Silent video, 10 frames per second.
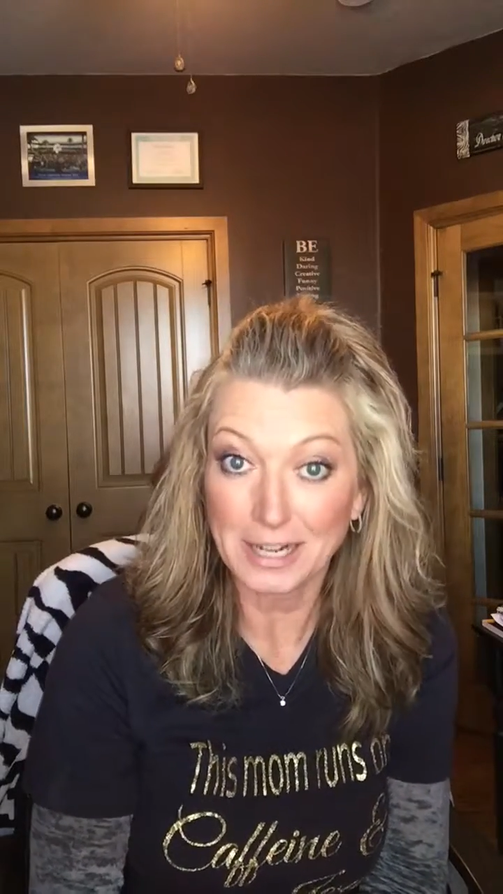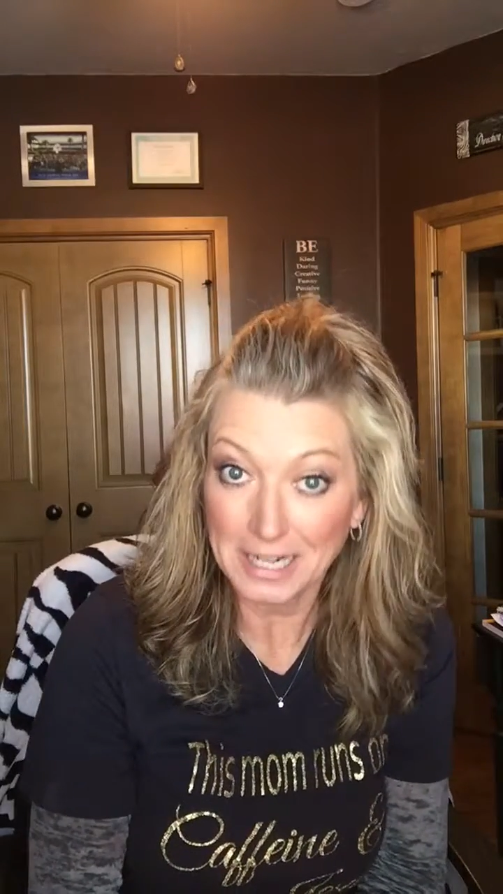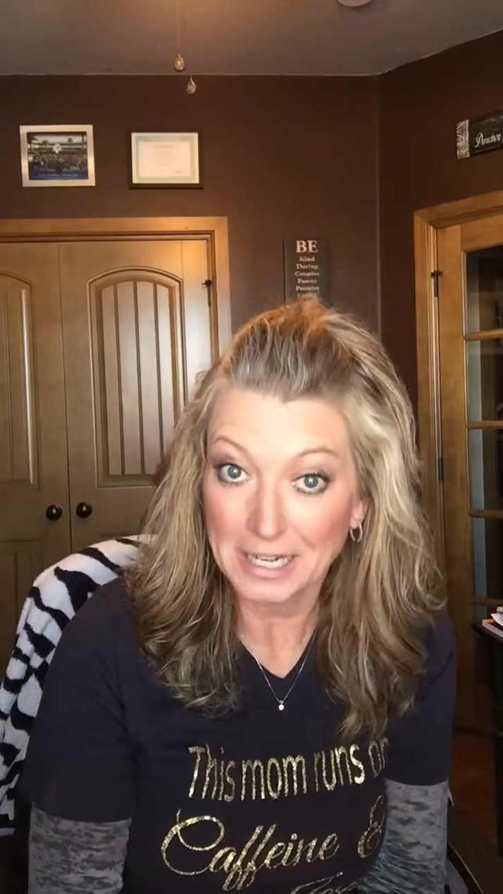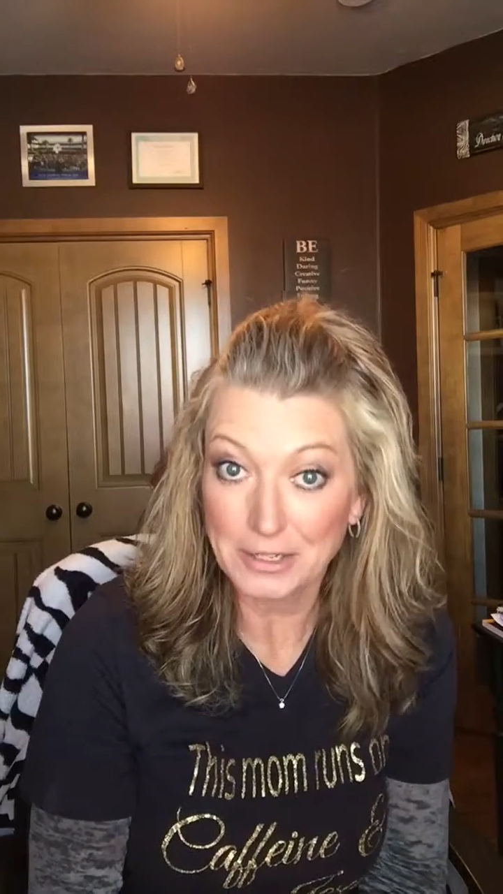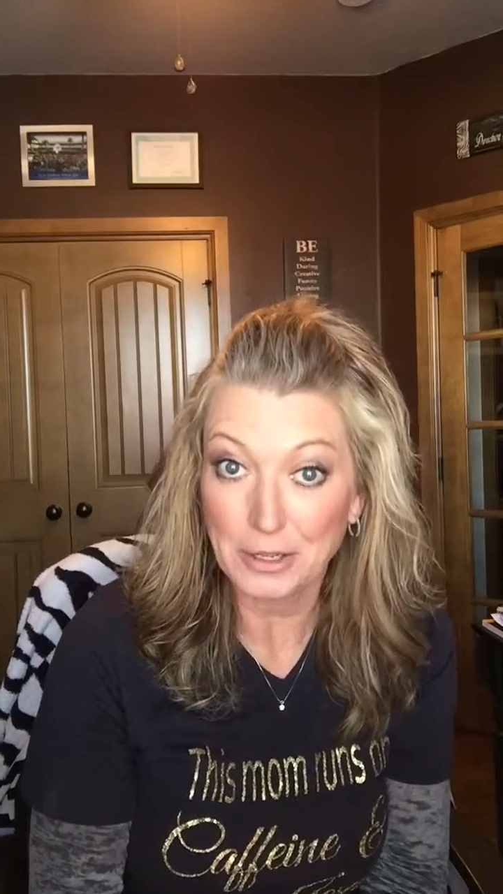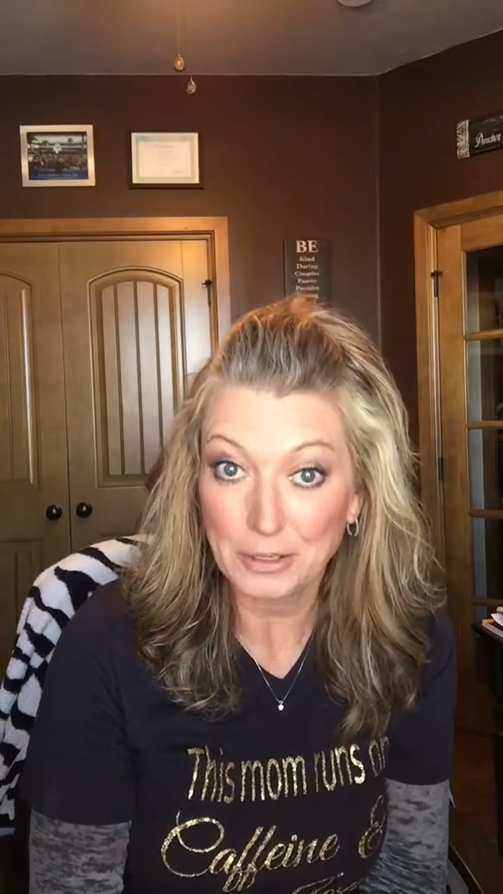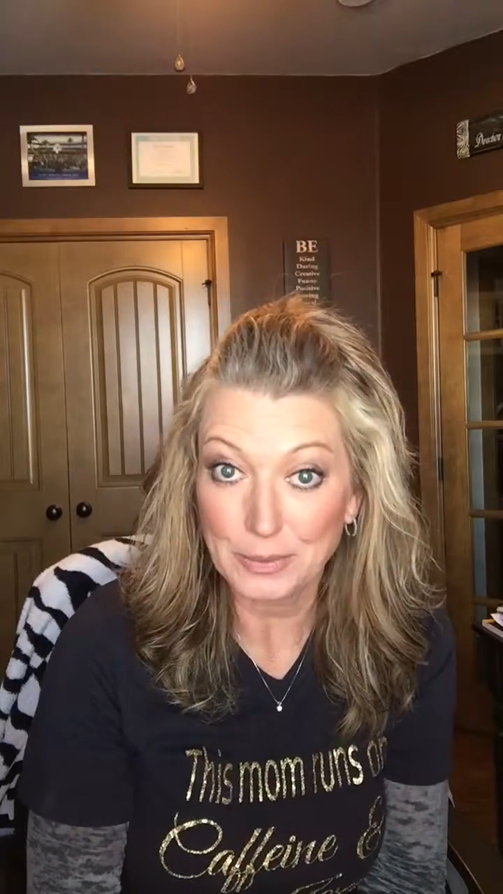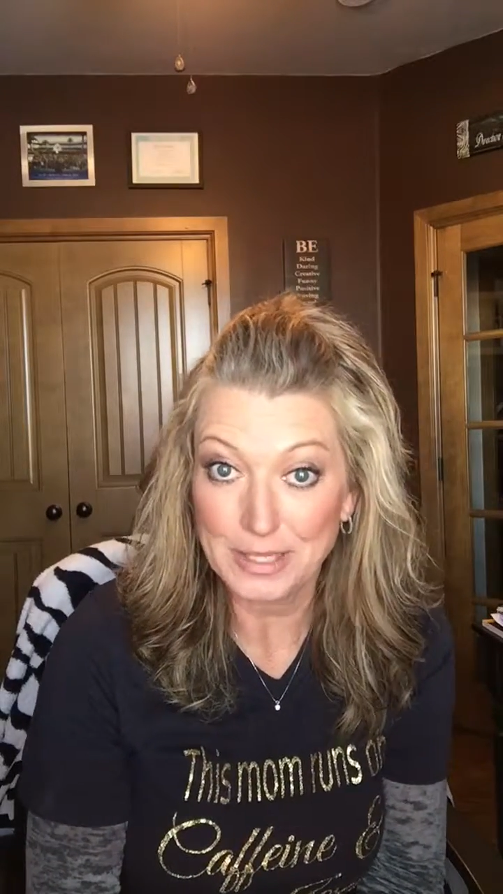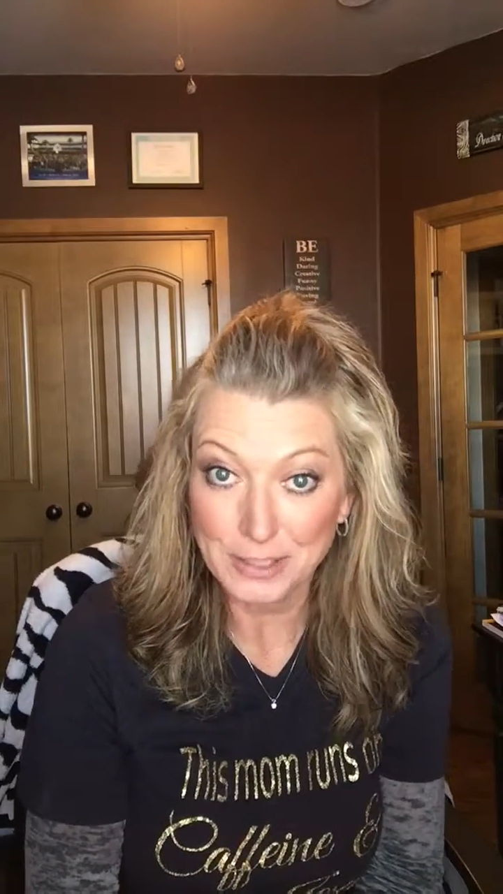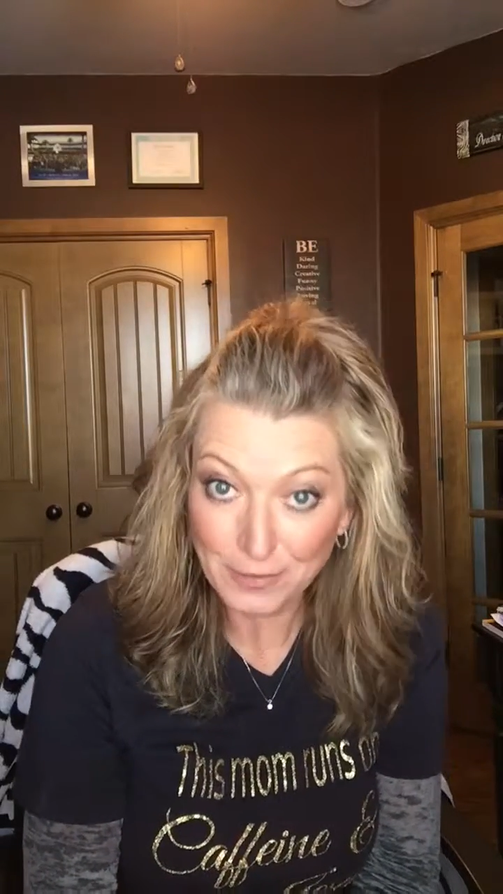$99
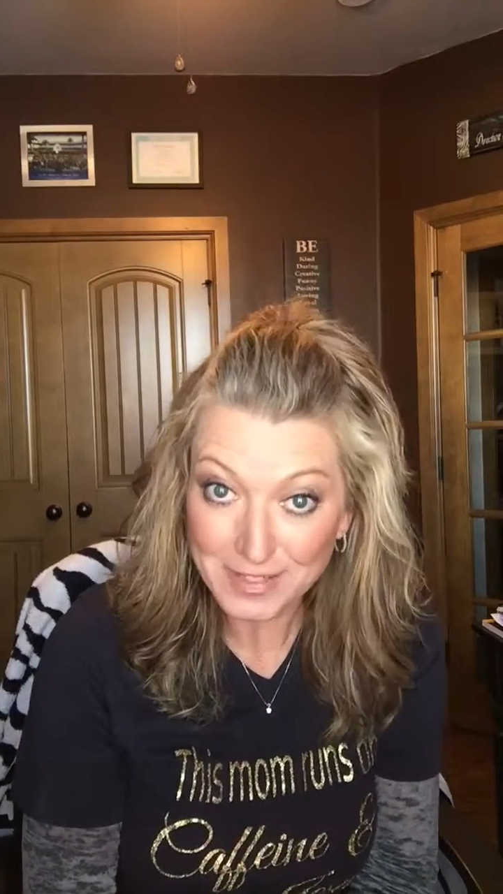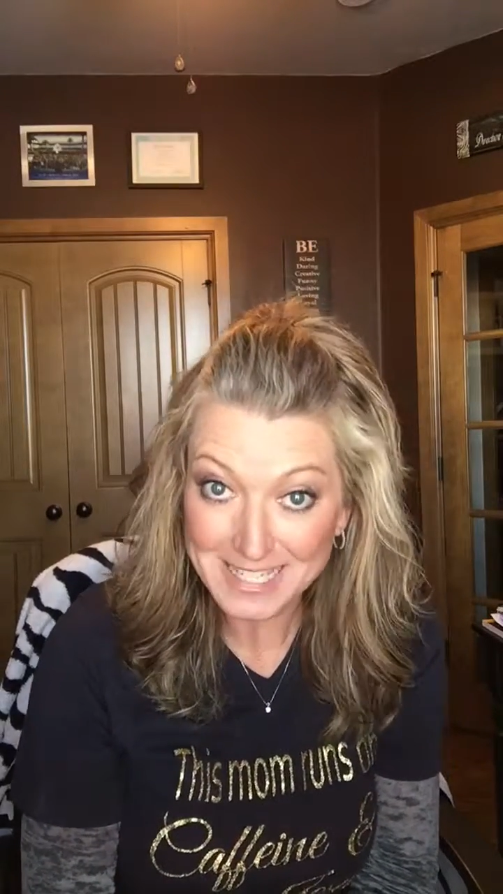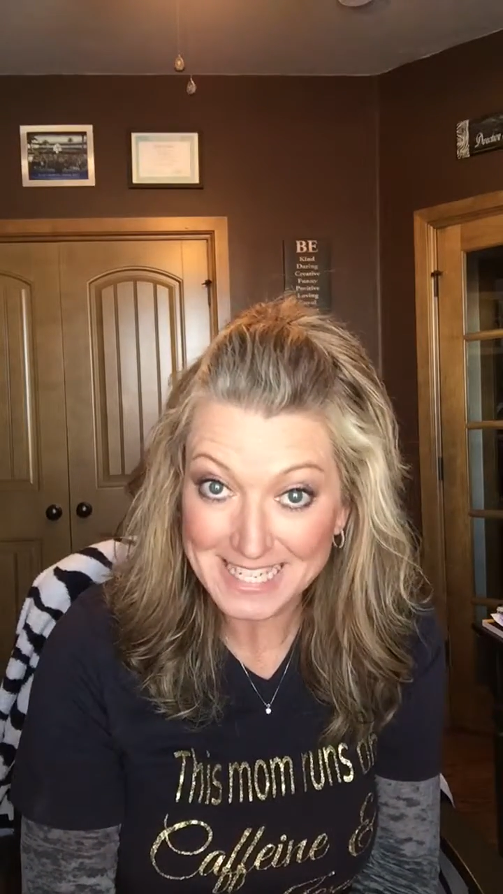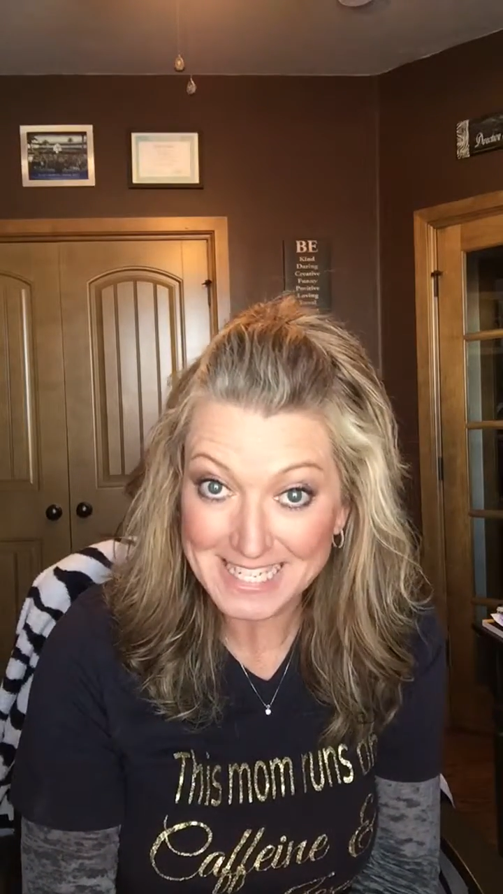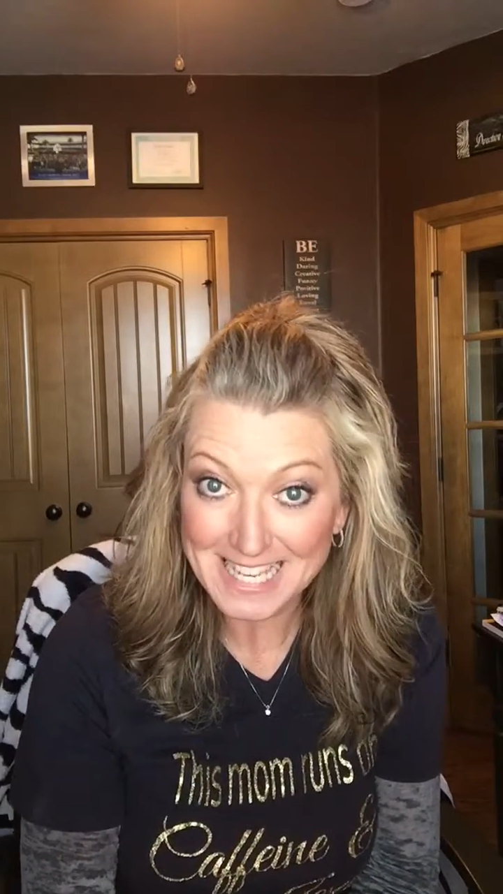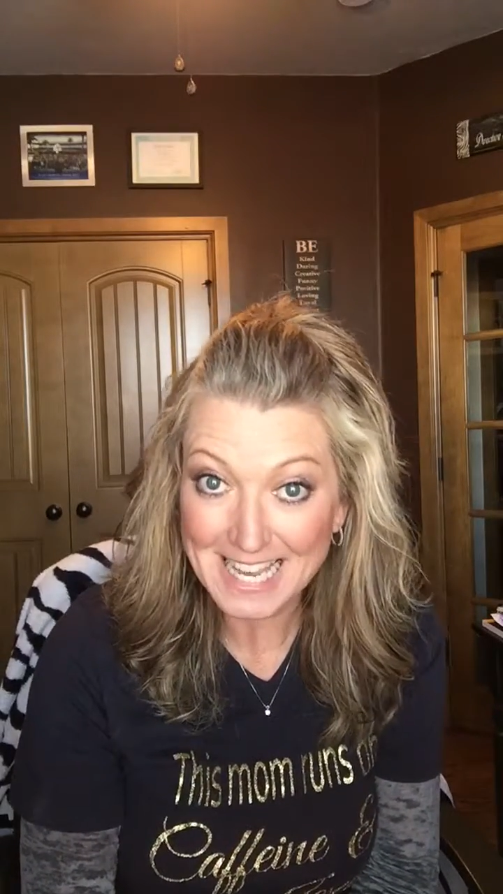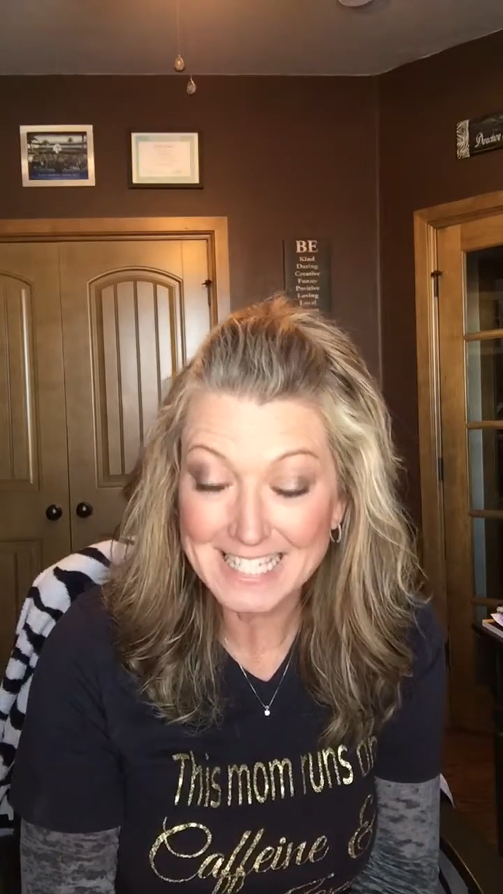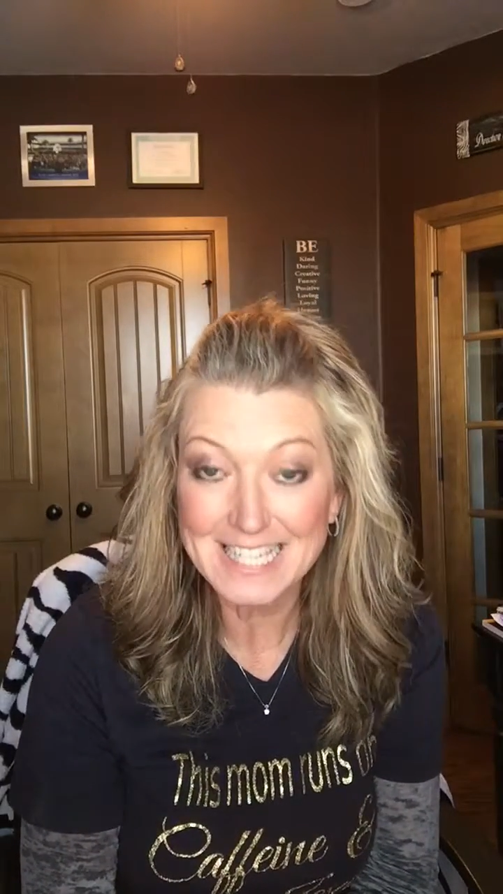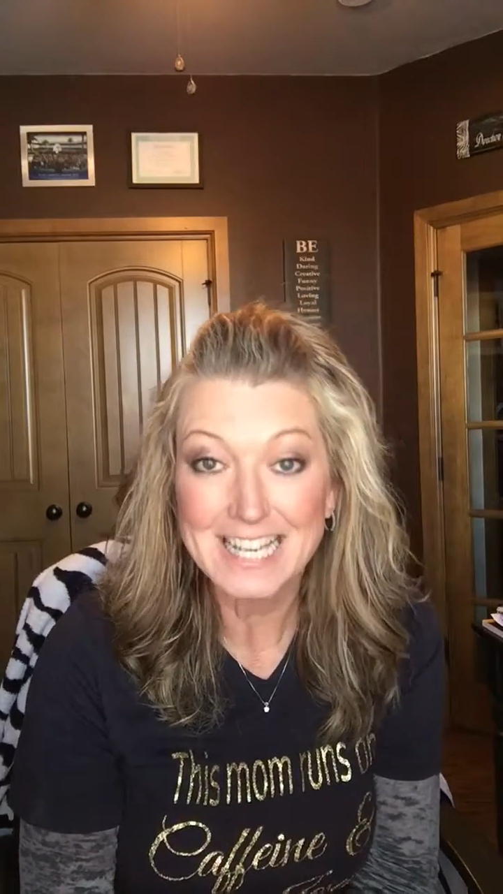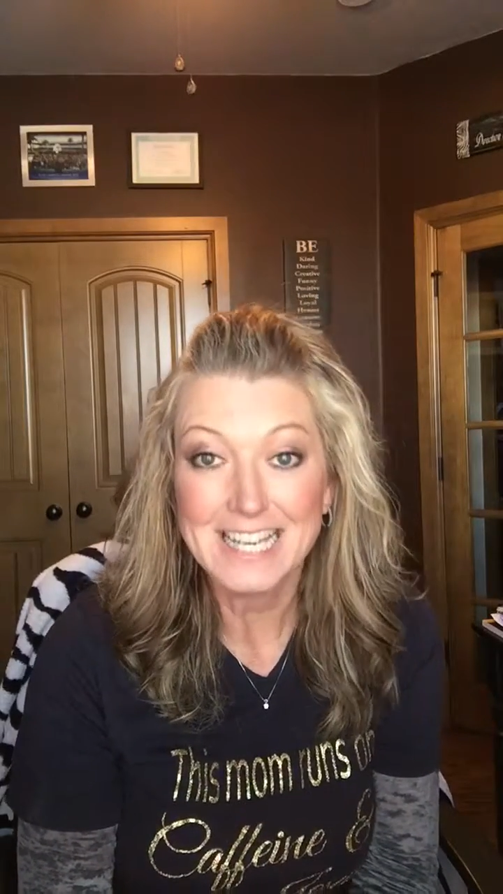resurfacing
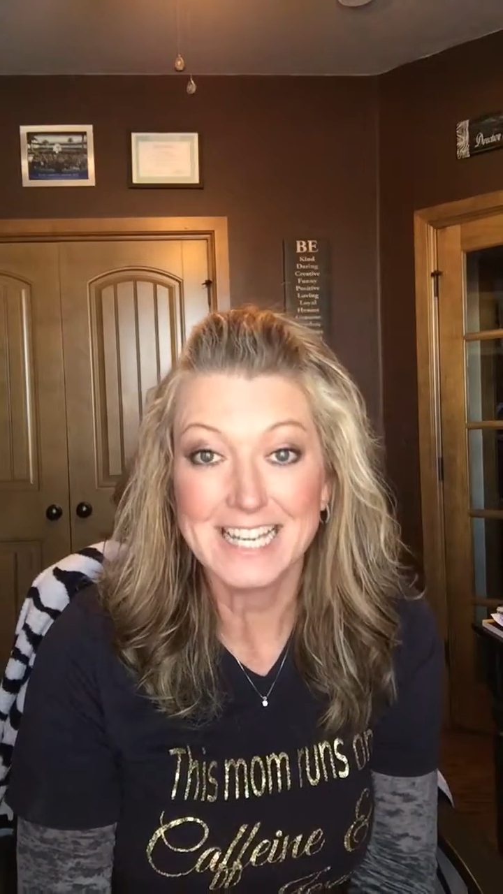set